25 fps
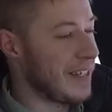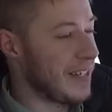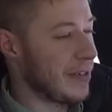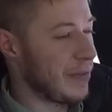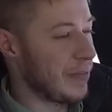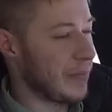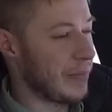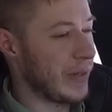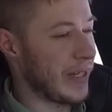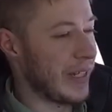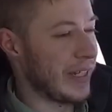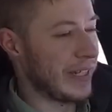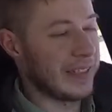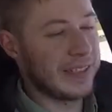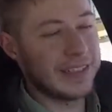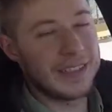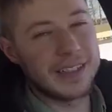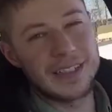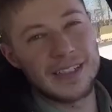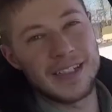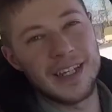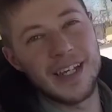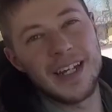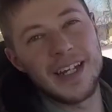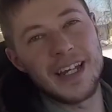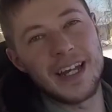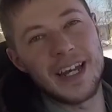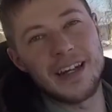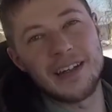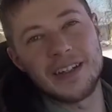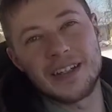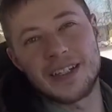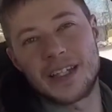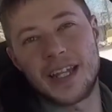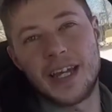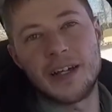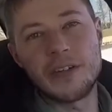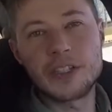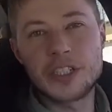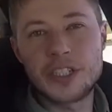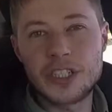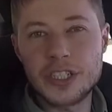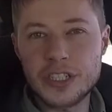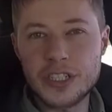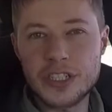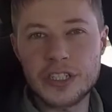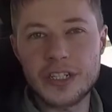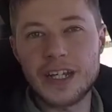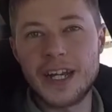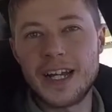But anyhow, that was
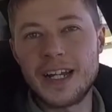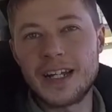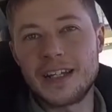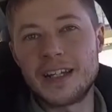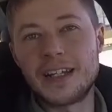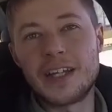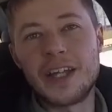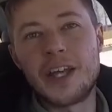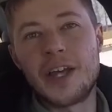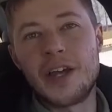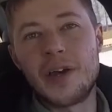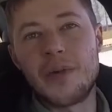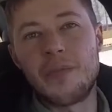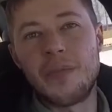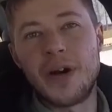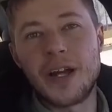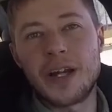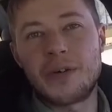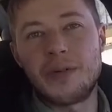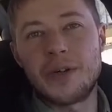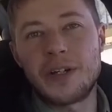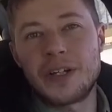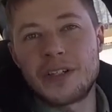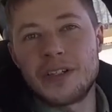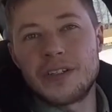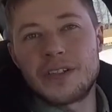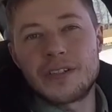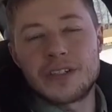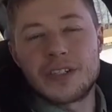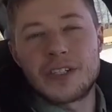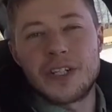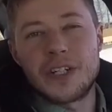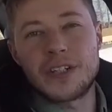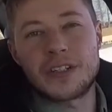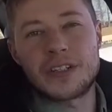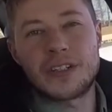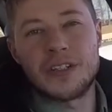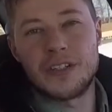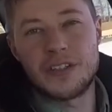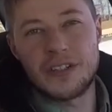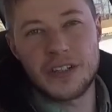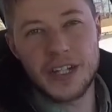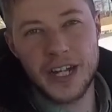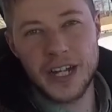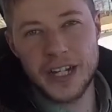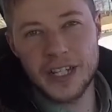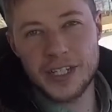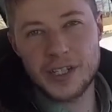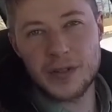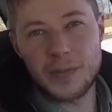just kind of my quick little talk to you
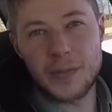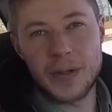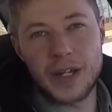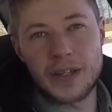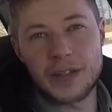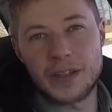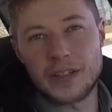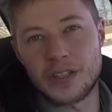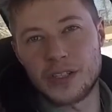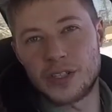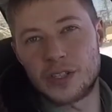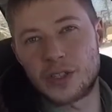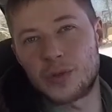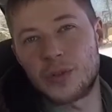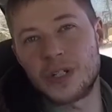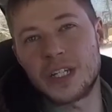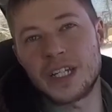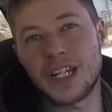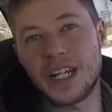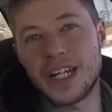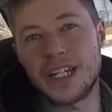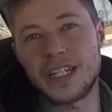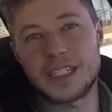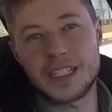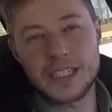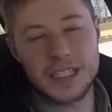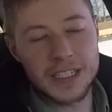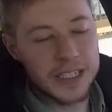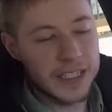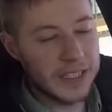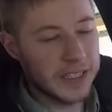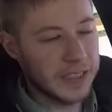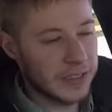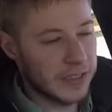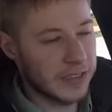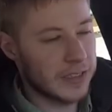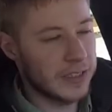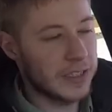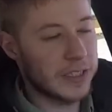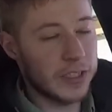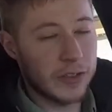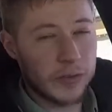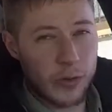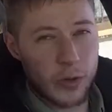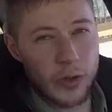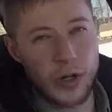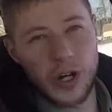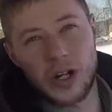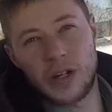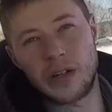guys about the 2019
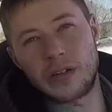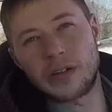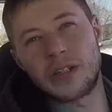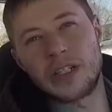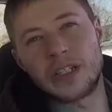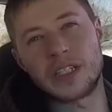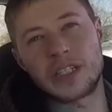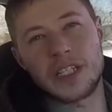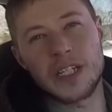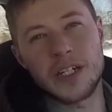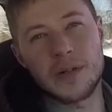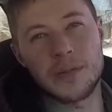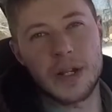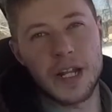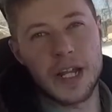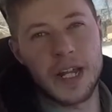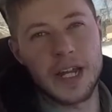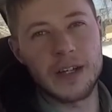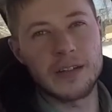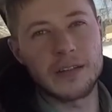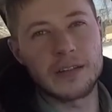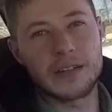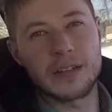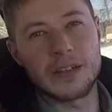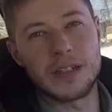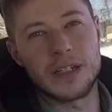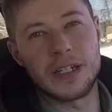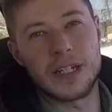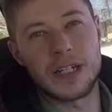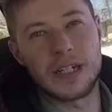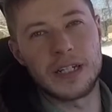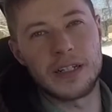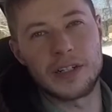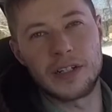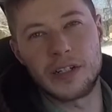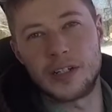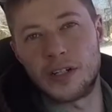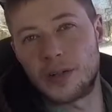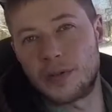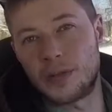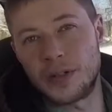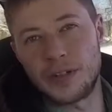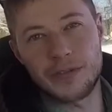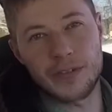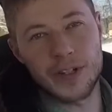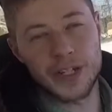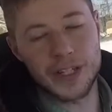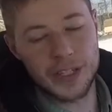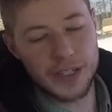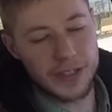Silverado that's coming out. And, you know,
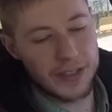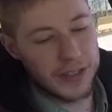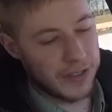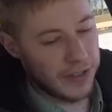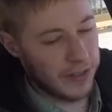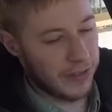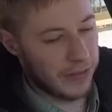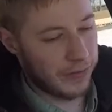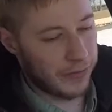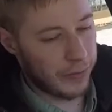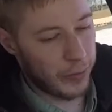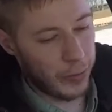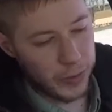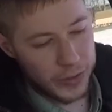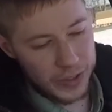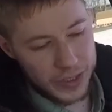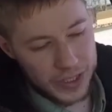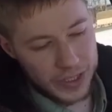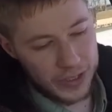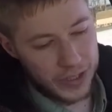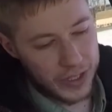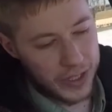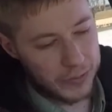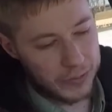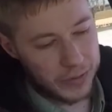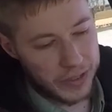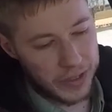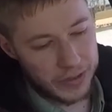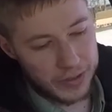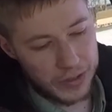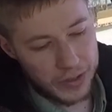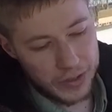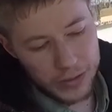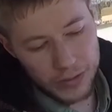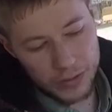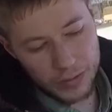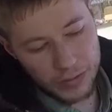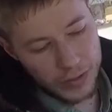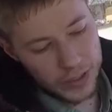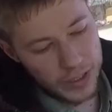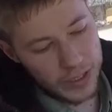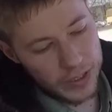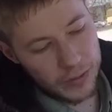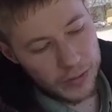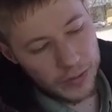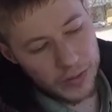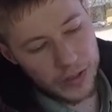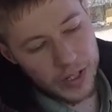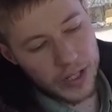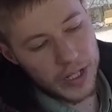we've got the Fords that are coming out too, and
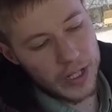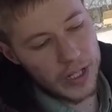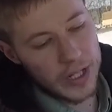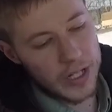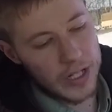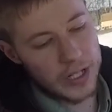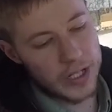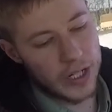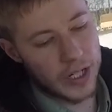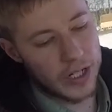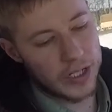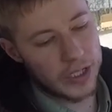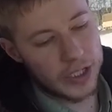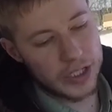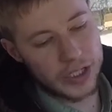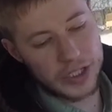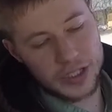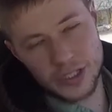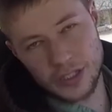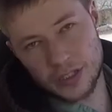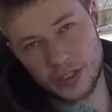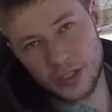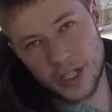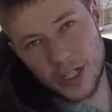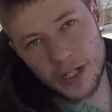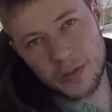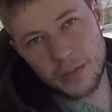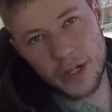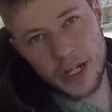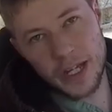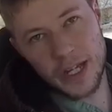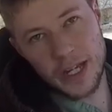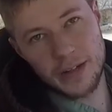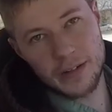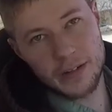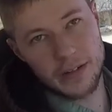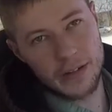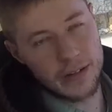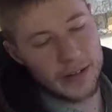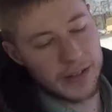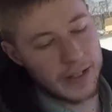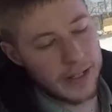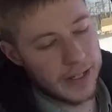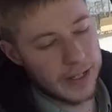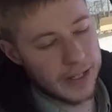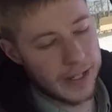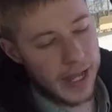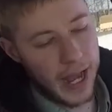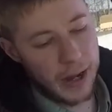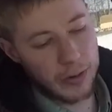the Dodges that are coming out.
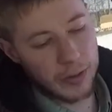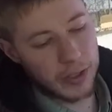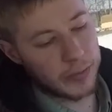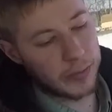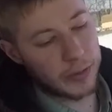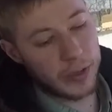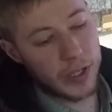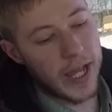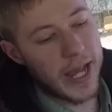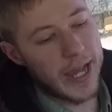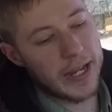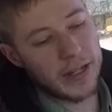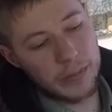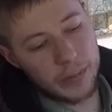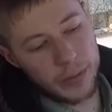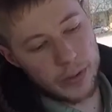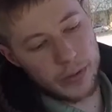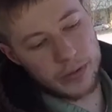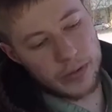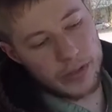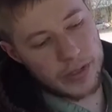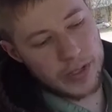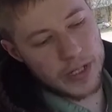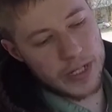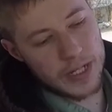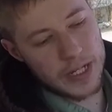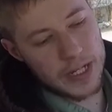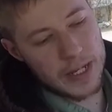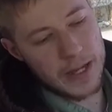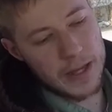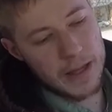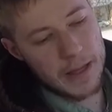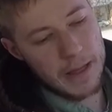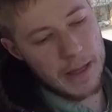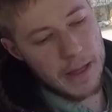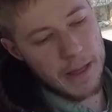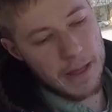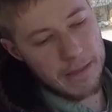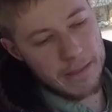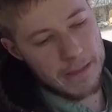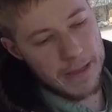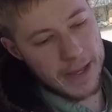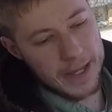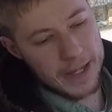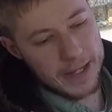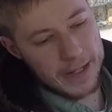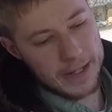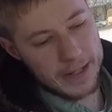I was glad to both see that